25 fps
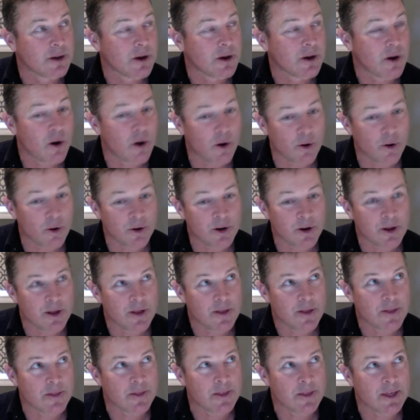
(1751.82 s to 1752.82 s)
on
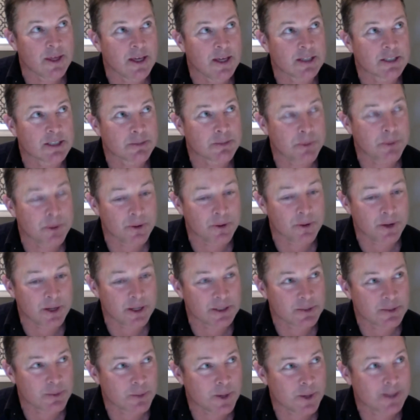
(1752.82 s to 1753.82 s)
the
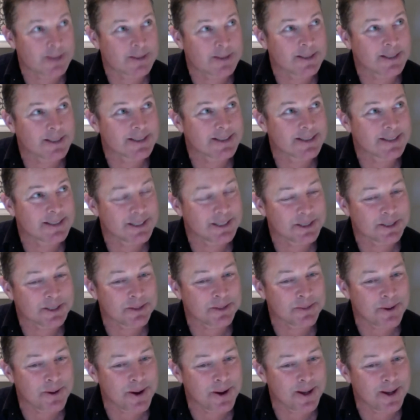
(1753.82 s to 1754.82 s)
experience. Once it's
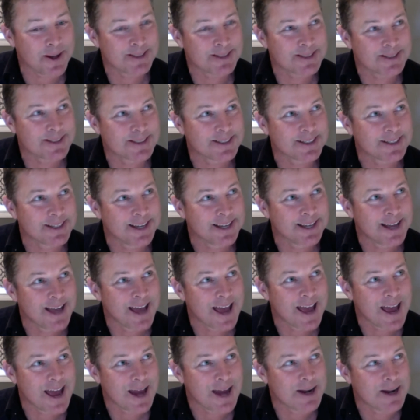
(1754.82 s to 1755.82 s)
systemized
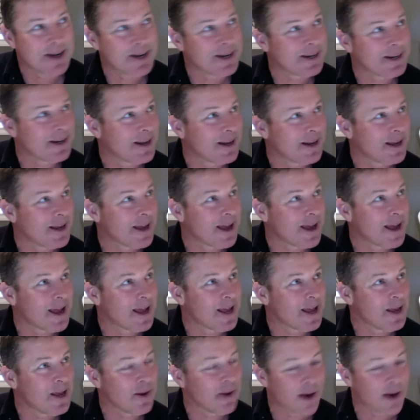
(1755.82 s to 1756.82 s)
and
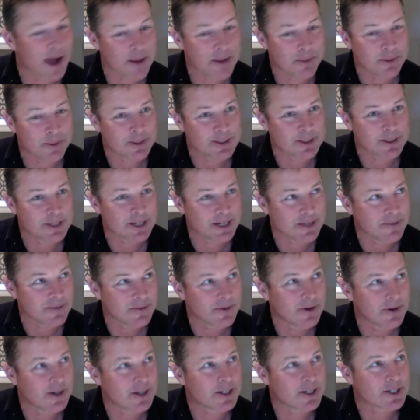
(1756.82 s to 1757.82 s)
you're able to
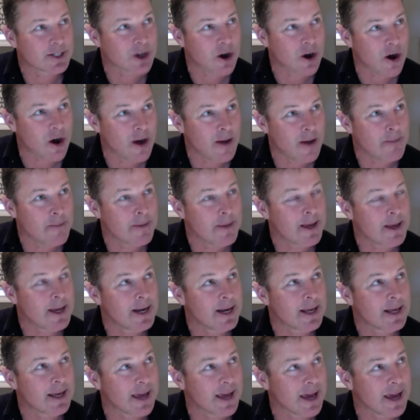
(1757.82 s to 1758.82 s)
deliver it time and
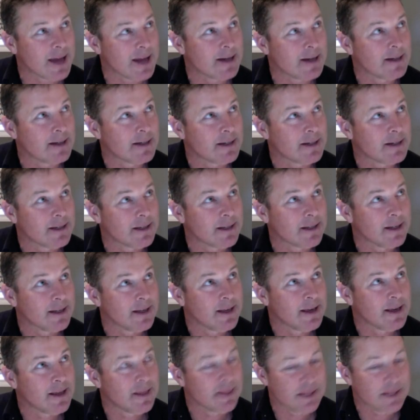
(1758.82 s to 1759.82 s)
again,
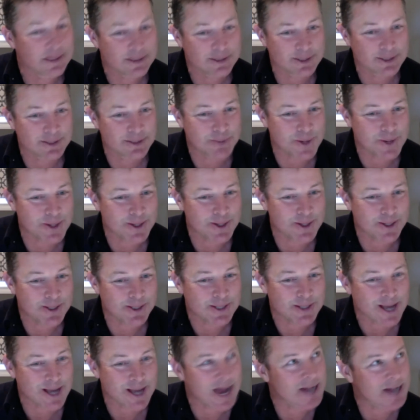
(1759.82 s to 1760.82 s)
this is when you
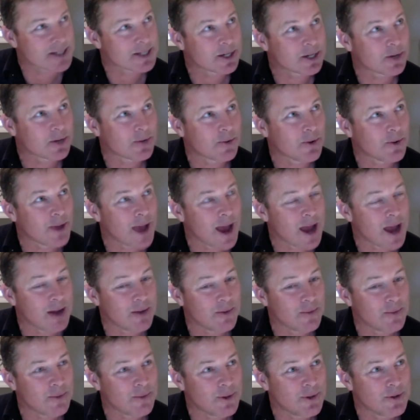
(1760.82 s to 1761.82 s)
start to create
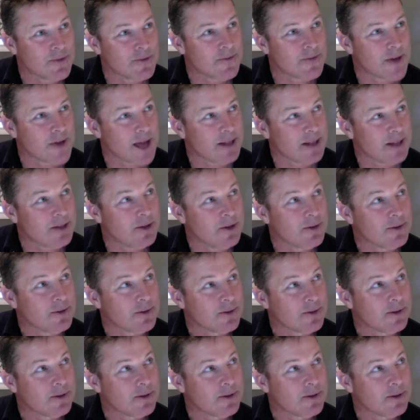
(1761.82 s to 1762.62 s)
real value.